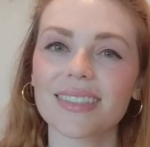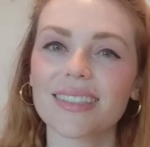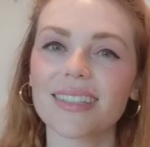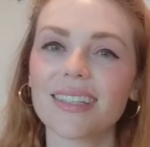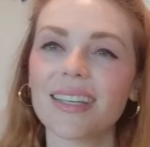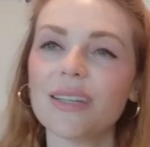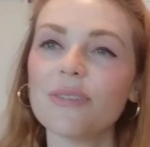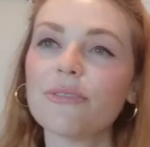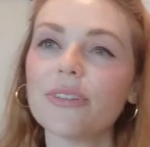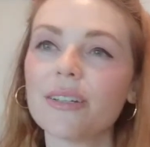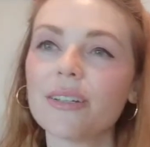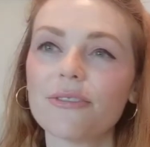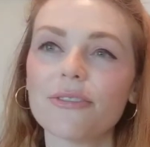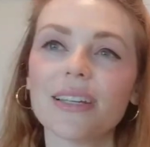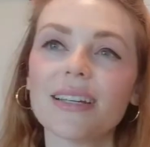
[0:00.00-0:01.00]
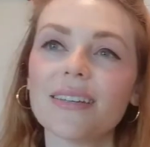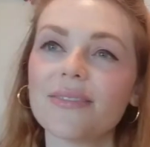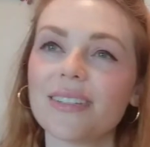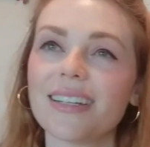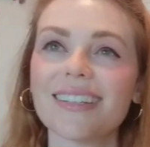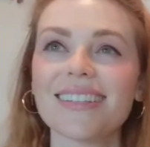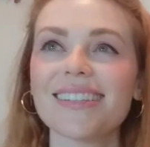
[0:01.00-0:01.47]
Infinite
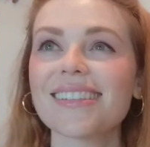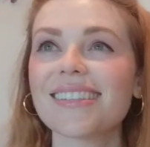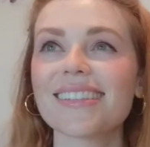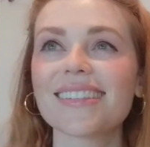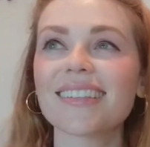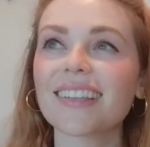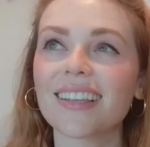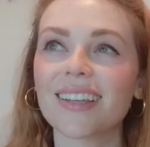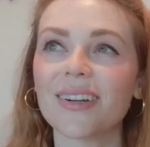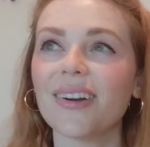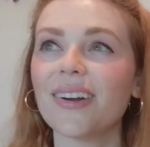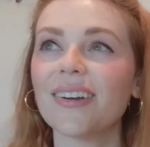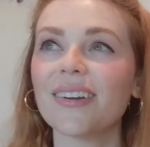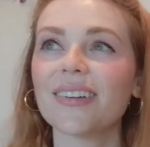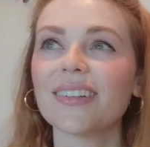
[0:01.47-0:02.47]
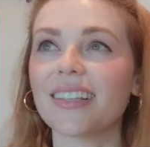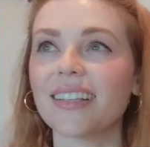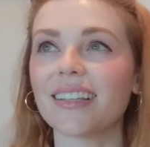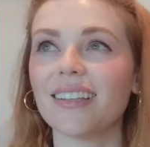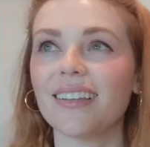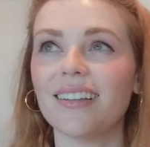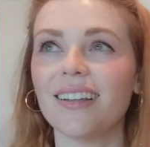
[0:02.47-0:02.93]
forgiveness, you know,
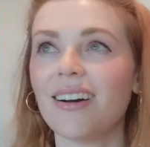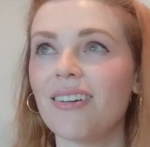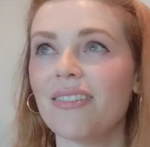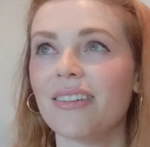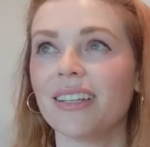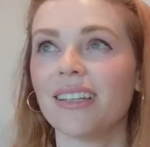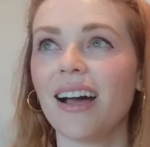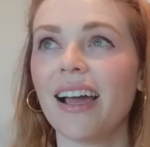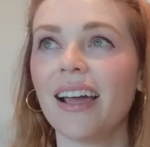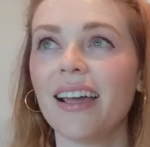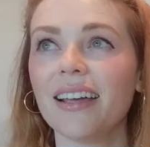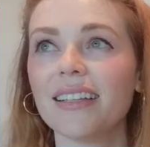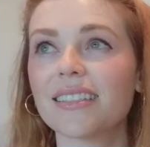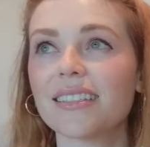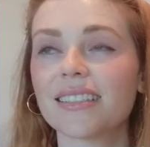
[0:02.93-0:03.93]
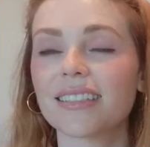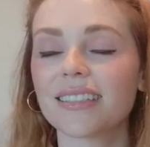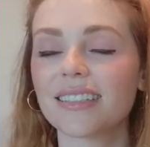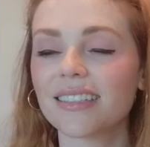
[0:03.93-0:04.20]
love and light.